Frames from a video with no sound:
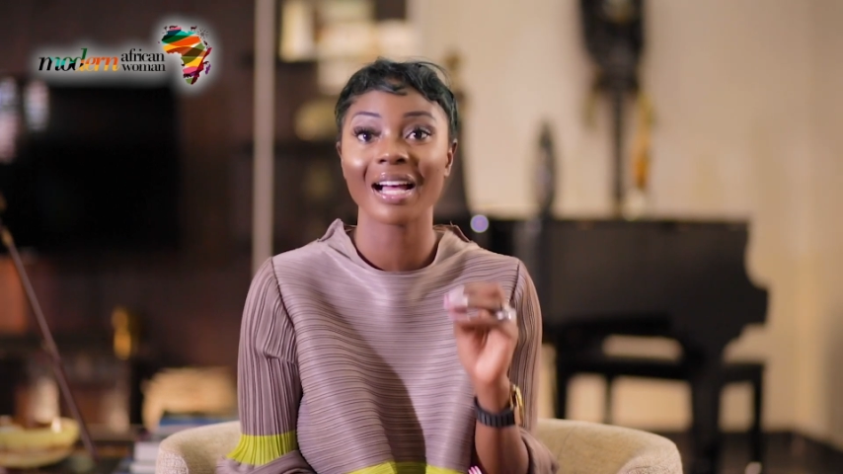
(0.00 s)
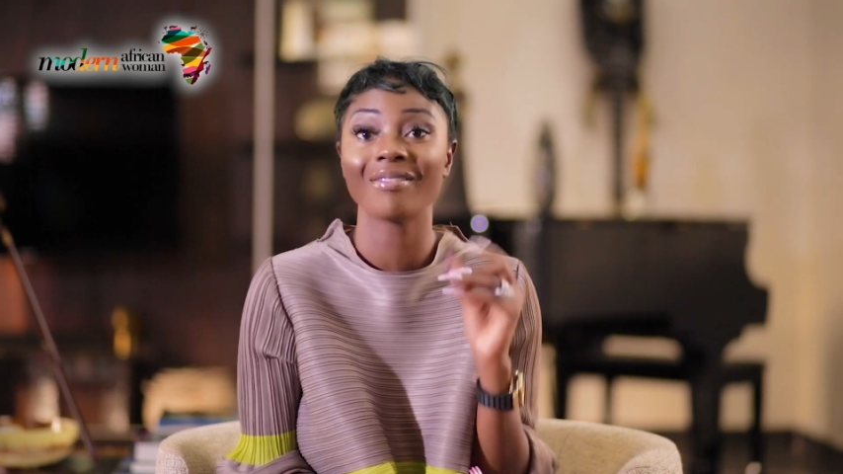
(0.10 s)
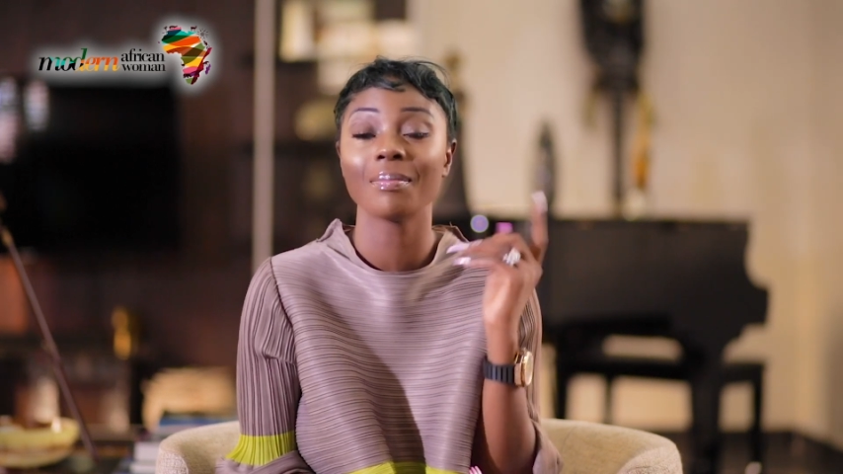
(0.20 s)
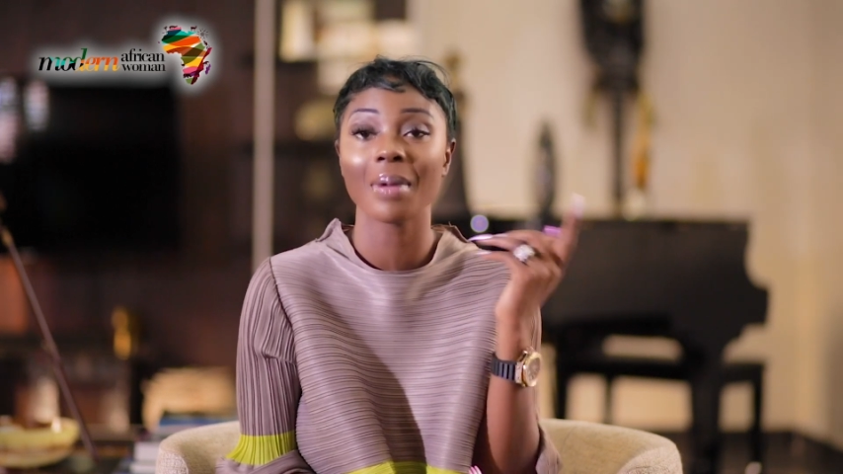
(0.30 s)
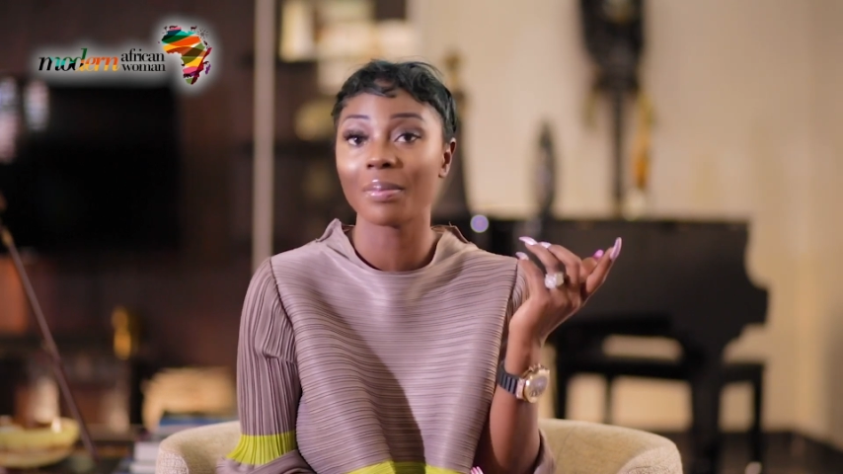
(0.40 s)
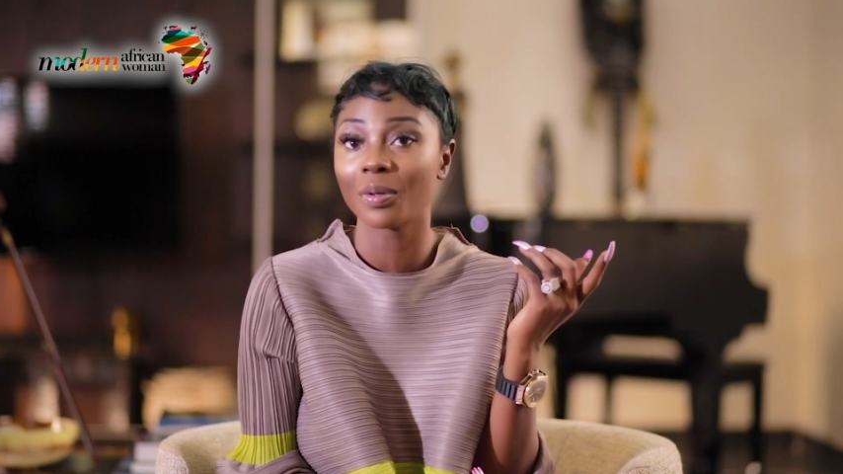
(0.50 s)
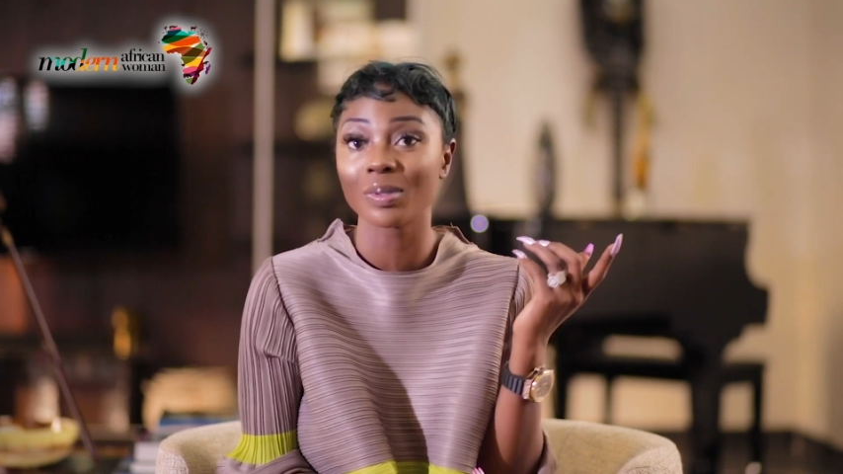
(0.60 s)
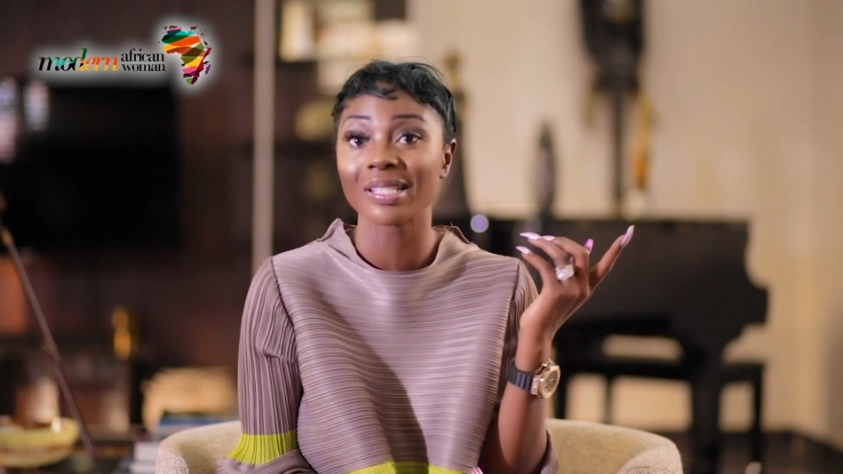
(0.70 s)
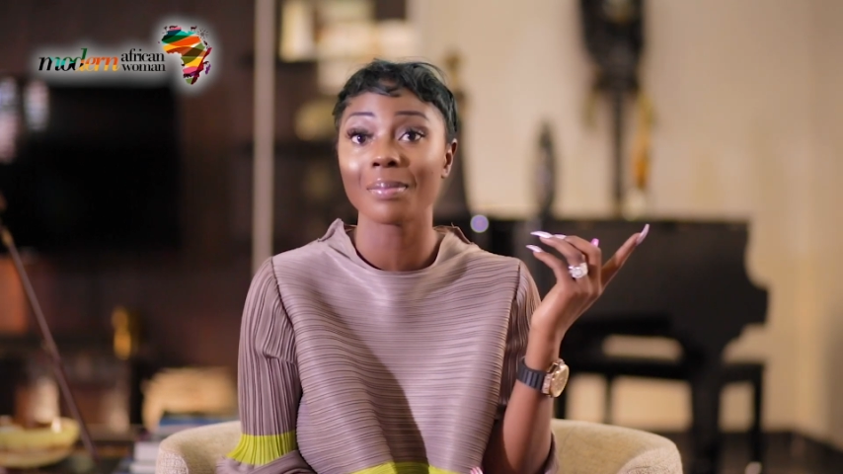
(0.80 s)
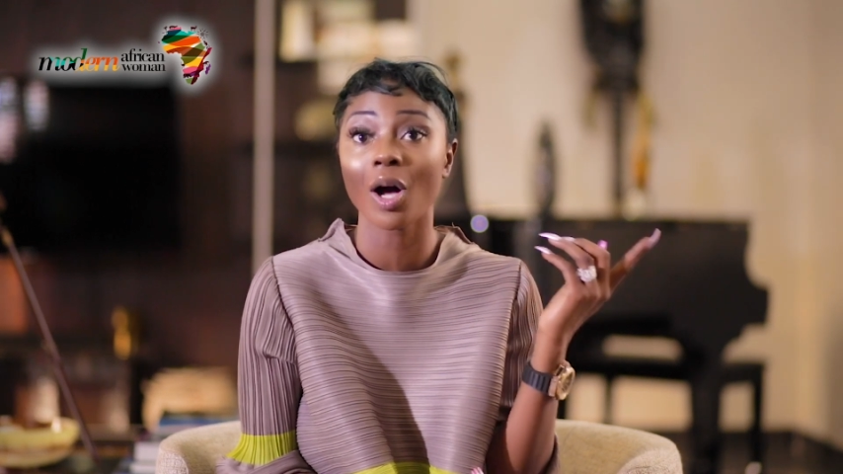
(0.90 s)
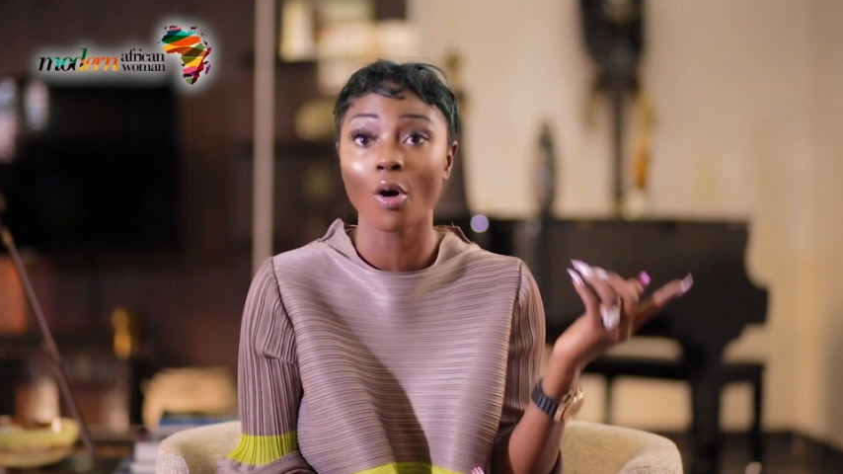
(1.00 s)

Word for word: I remembered was in my